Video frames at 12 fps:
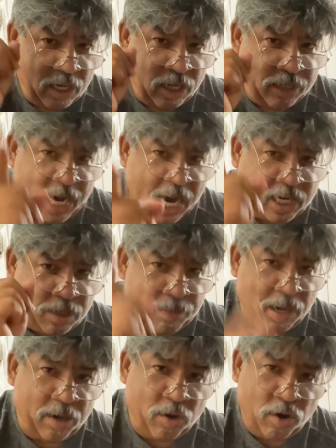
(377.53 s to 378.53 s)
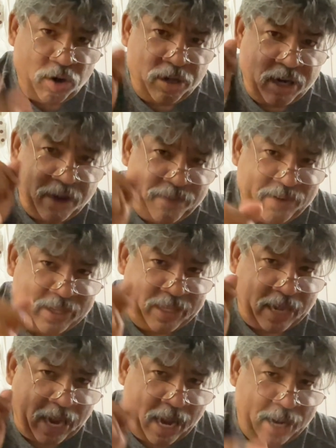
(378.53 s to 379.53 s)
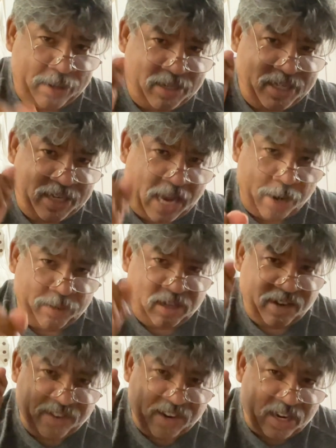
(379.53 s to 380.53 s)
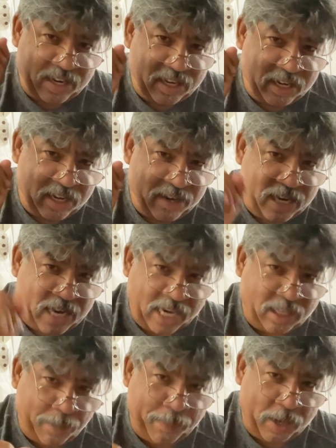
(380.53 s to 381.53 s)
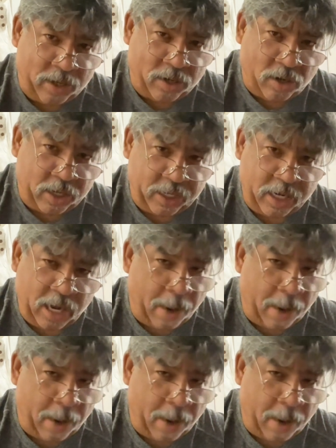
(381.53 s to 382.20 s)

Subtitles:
Jack Smith couldn't convict a ham sandwich if his life depended on it.